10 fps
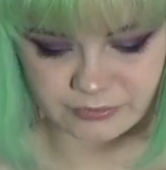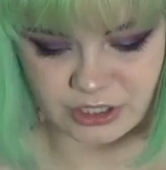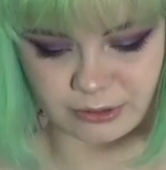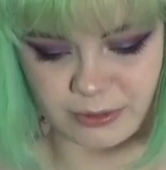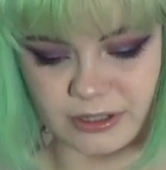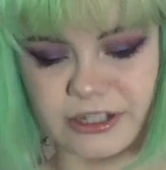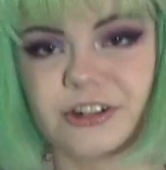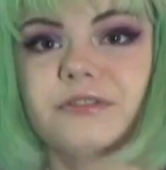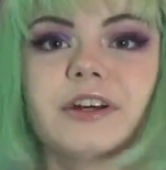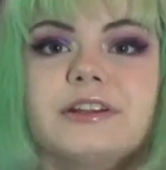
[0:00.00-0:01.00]
So I probably
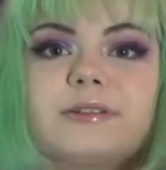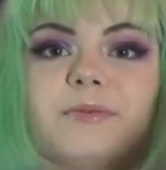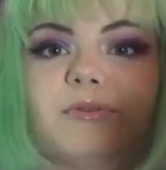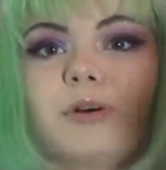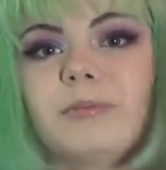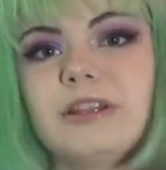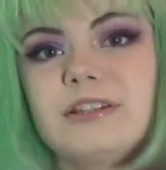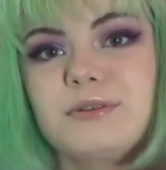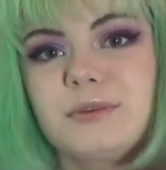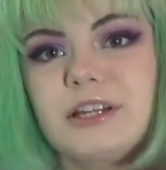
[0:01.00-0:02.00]
should have done this before, but
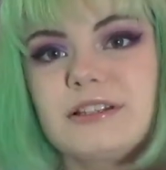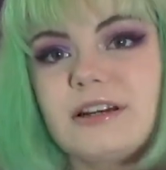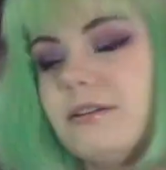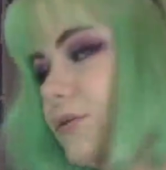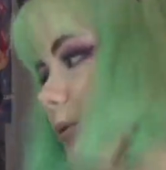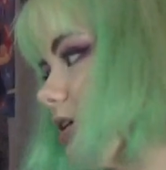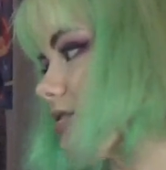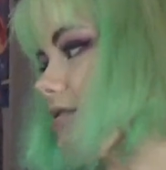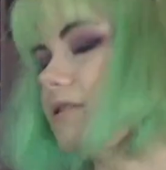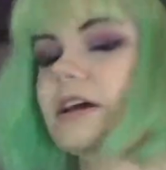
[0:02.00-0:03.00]
this is what the inside of the
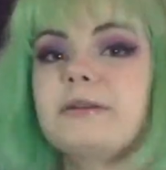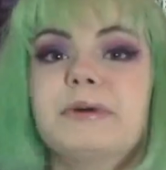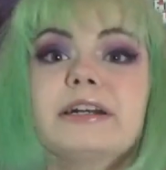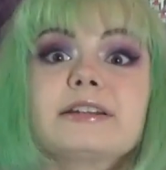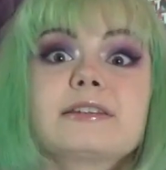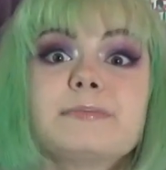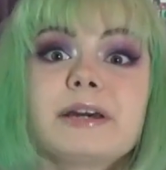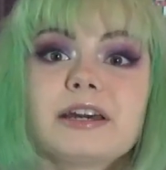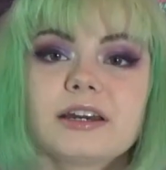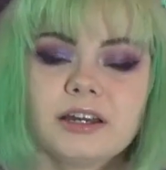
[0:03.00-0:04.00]
box looked like minus the
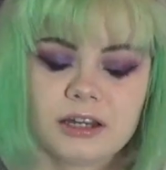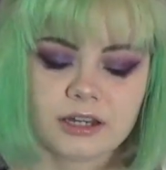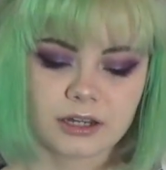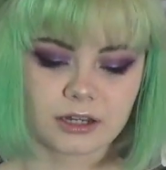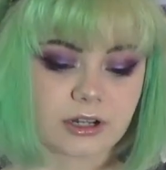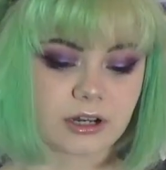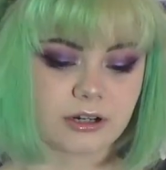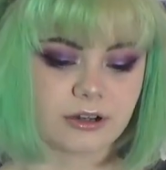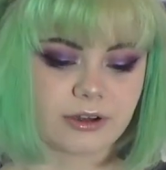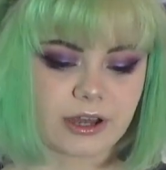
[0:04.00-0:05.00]
pig.
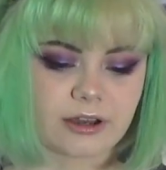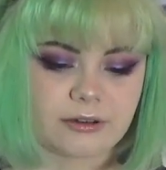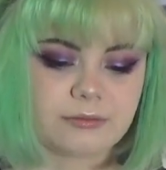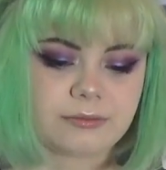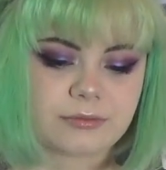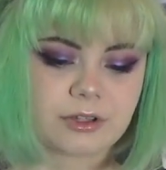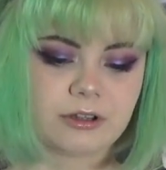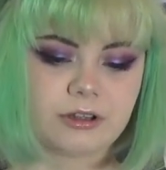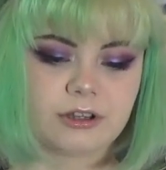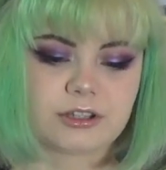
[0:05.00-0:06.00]
Okay,
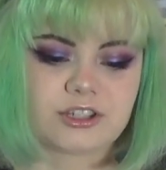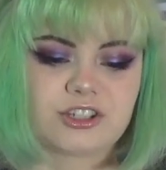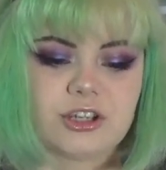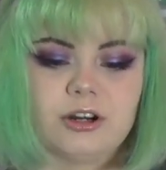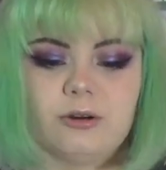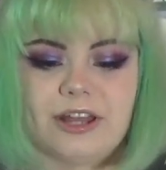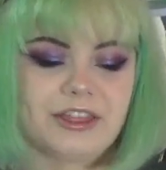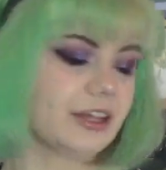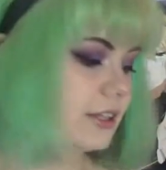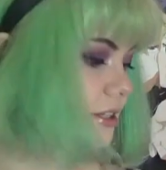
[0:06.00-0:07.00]
so I
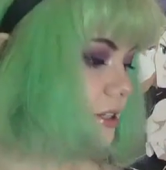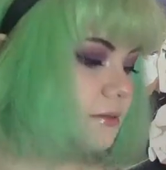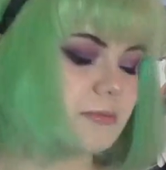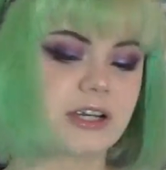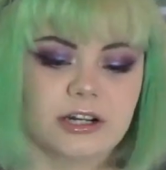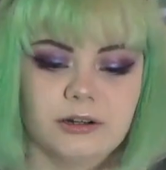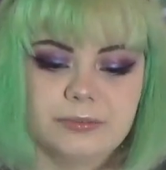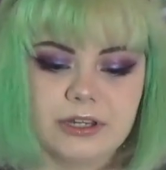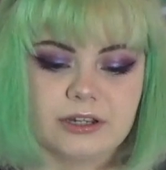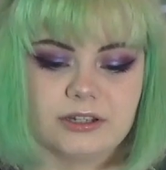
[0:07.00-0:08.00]
think this is a mirror
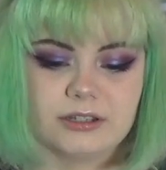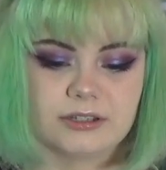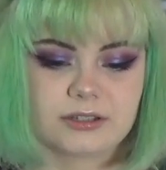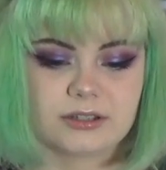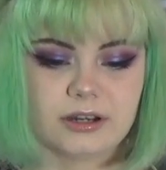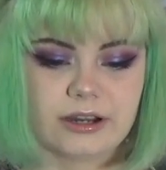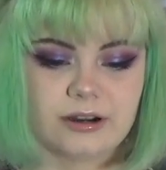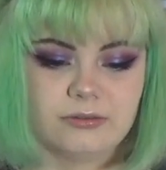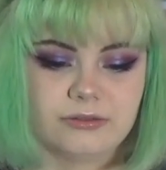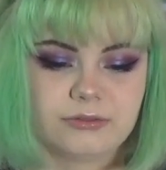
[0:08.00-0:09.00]
because I
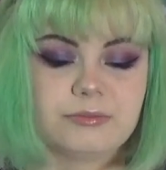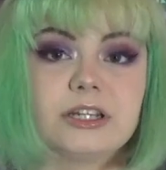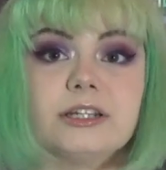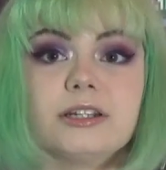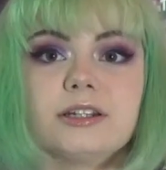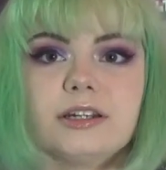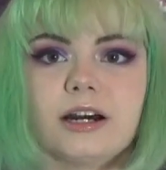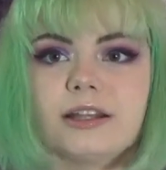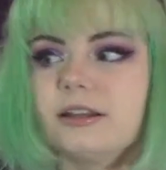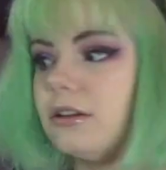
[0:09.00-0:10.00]
got one from TTDEYE
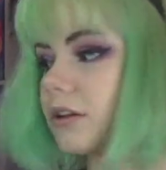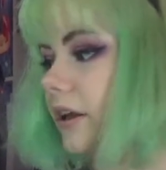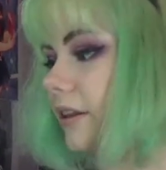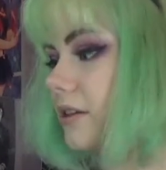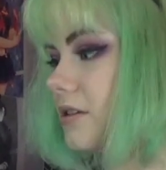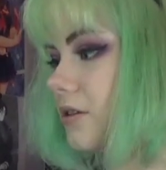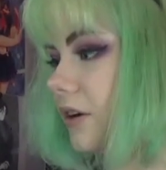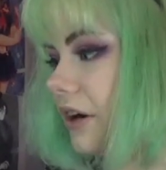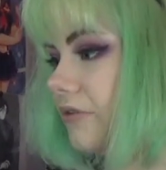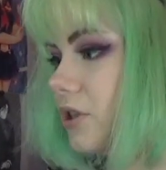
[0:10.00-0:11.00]
that looked like this and
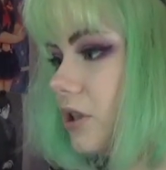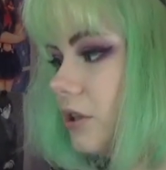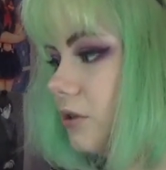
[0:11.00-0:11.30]
I have 2.